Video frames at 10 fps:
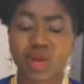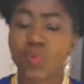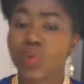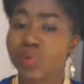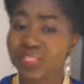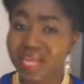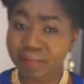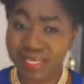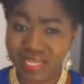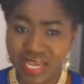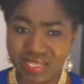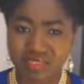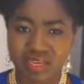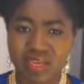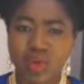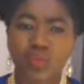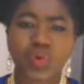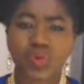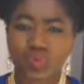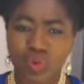We will not be lazy. We
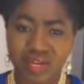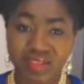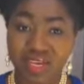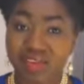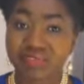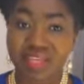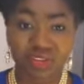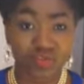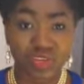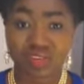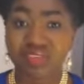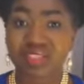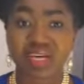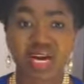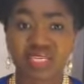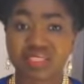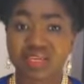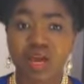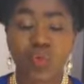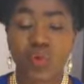would work the gift that you've given to us.
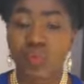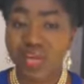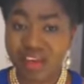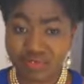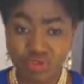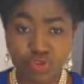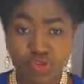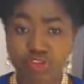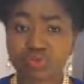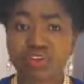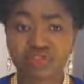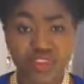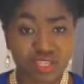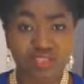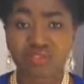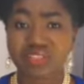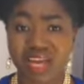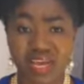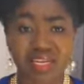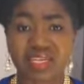We would have to go through a phase of
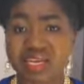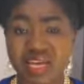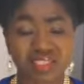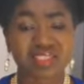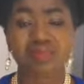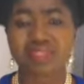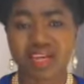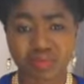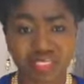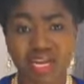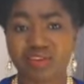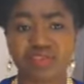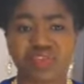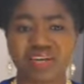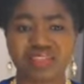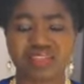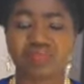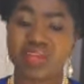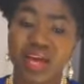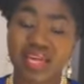dying. Yes, sometimes sacrifice.
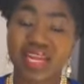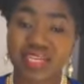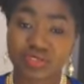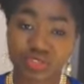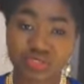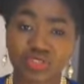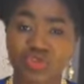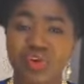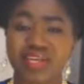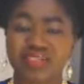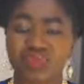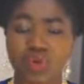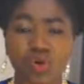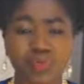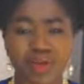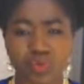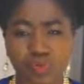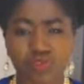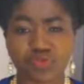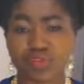And like Jesus Christ, we hope that we'll
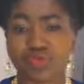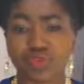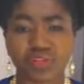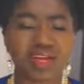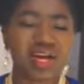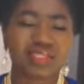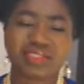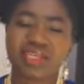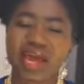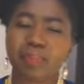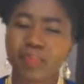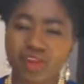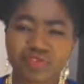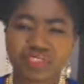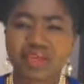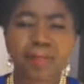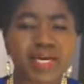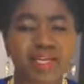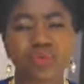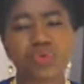be fruitful. Today, I pray for
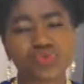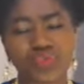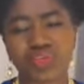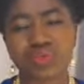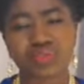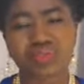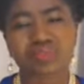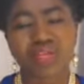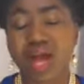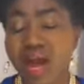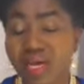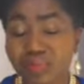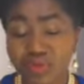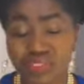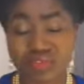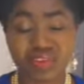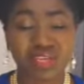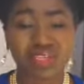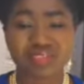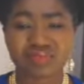somebody who feels
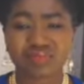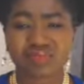unmotivated.